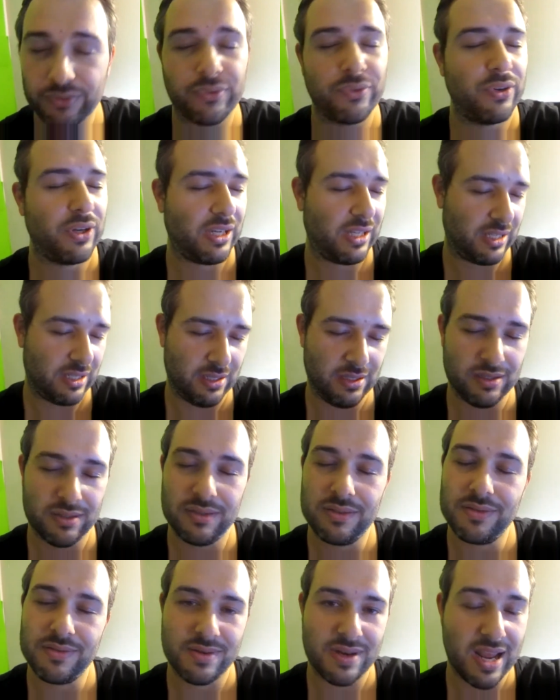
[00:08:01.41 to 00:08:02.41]
freaking
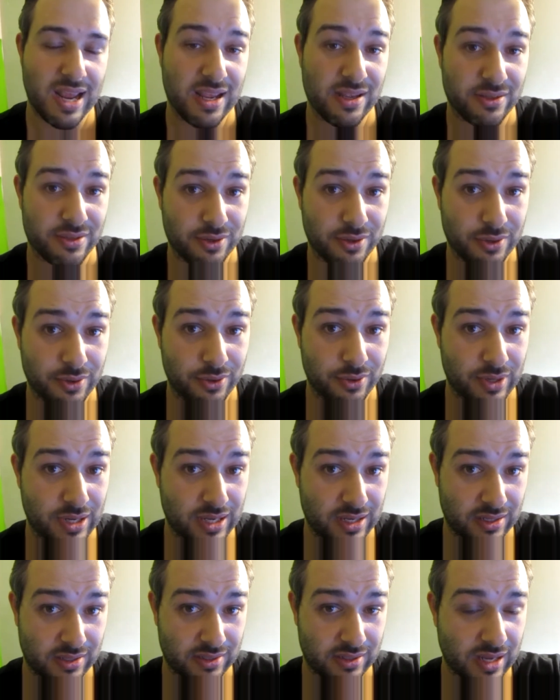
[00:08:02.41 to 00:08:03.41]
ESO
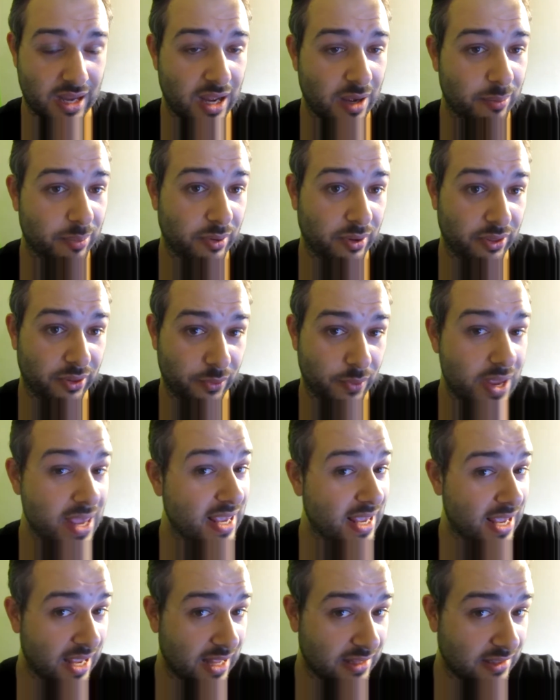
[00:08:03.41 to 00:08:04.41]
is up on the
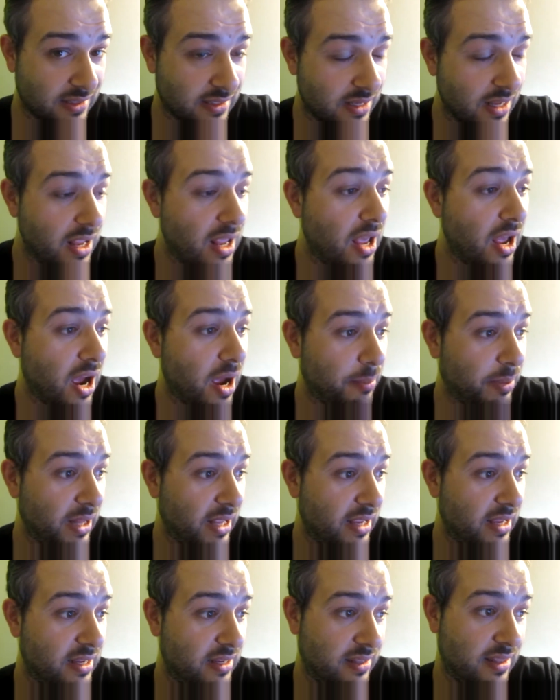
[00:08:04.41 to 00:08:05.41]
weekends. I
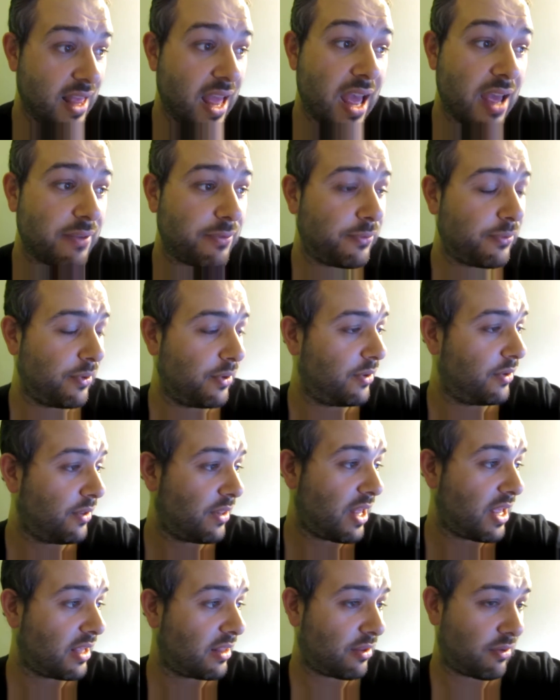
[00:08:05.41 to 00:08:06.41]
played that for
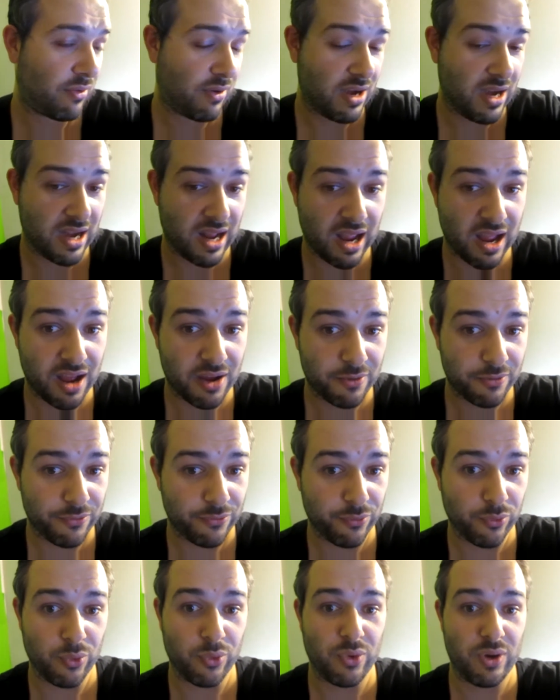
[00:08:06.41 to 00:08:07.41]
like
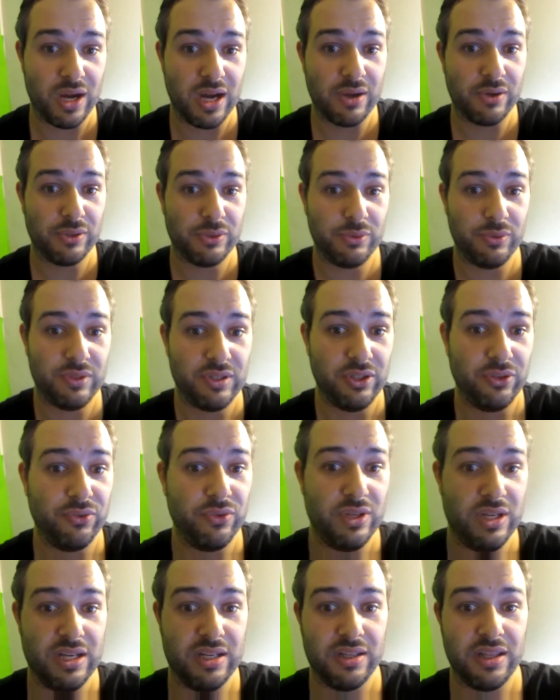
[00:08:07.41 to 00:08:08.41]
3.5-4 hours with
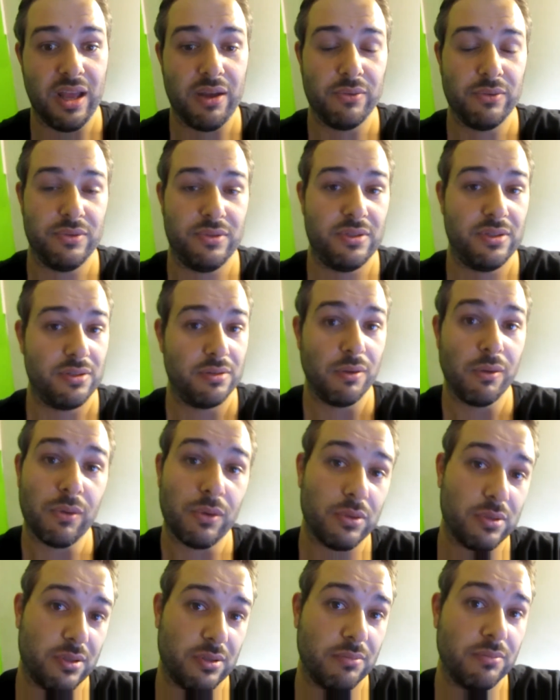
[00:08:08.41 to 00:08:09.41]
Tiffany, and that was just
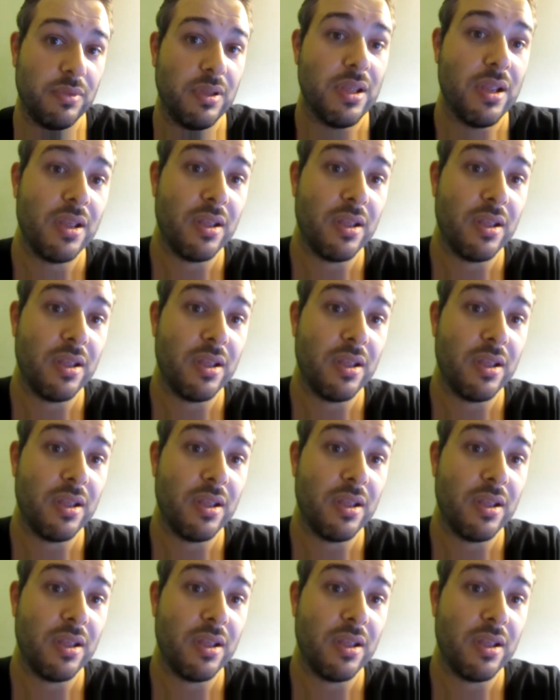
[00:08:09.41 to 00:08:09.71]
awesome.